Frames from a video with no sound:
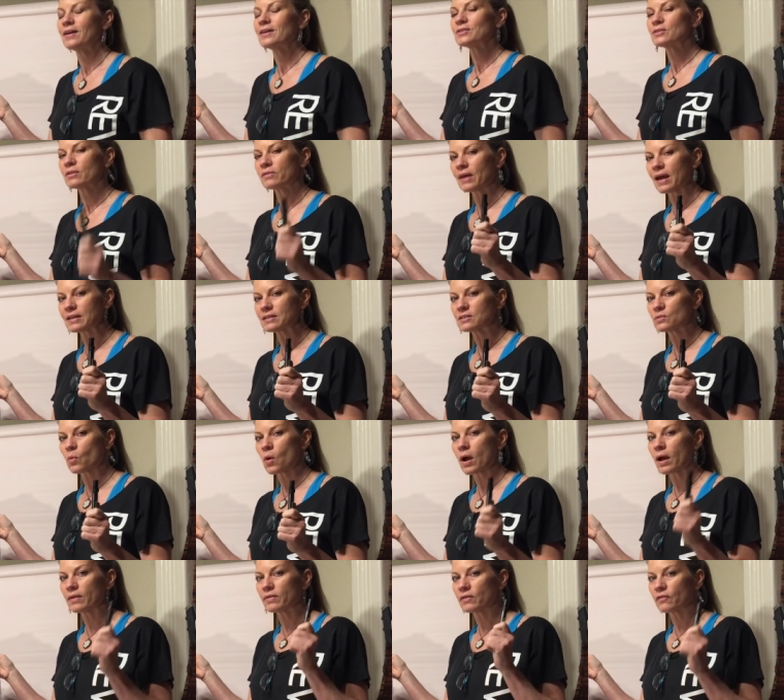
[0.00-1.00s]
So that's
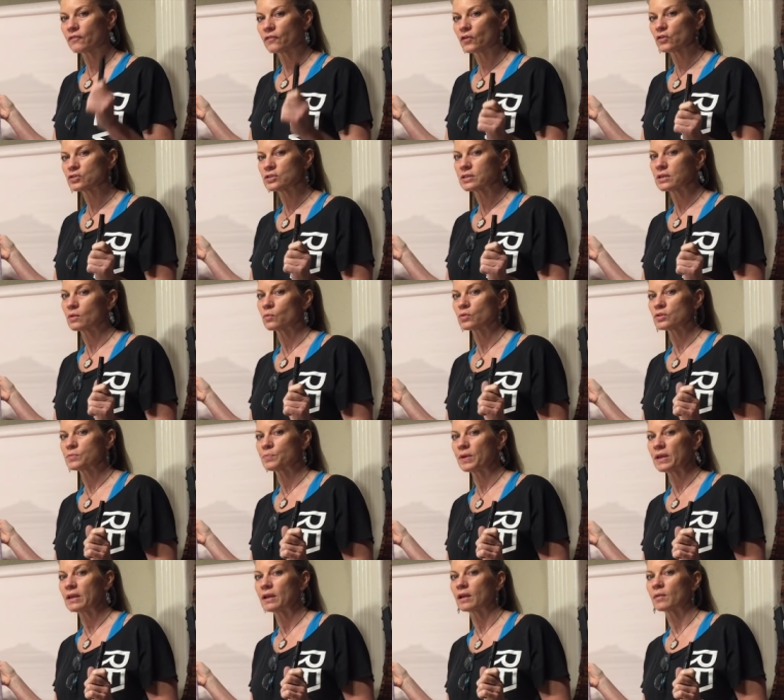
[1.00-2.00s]
why the first thing we're
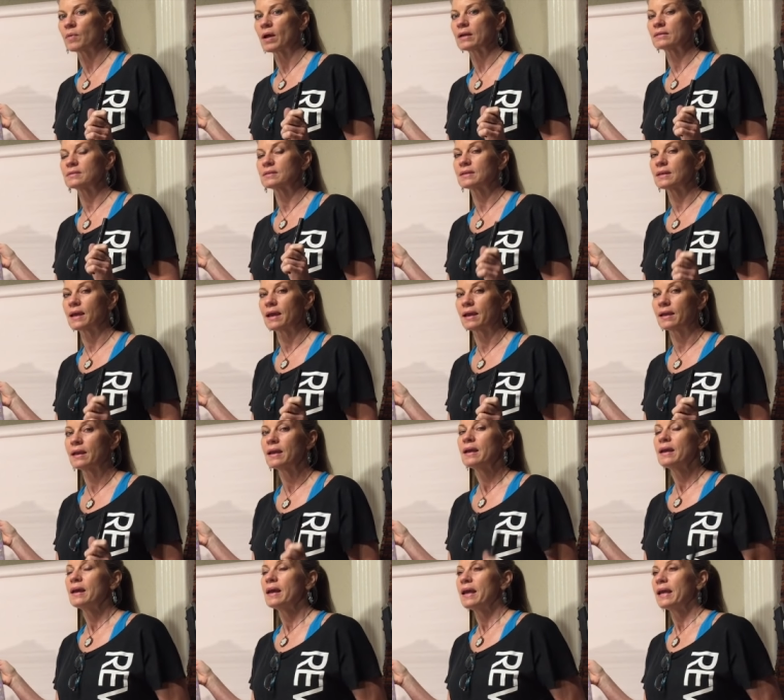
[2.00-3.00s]
speaking about
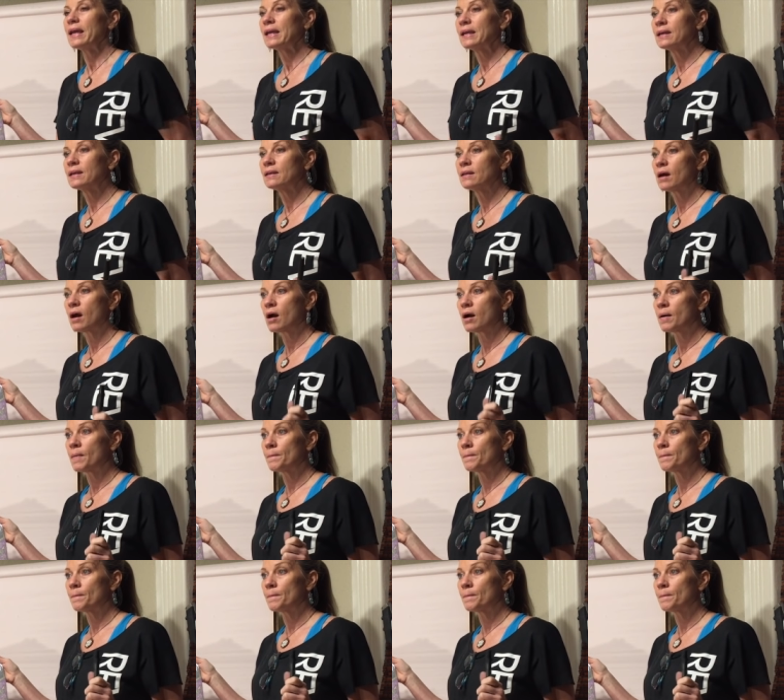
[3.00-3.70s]
today in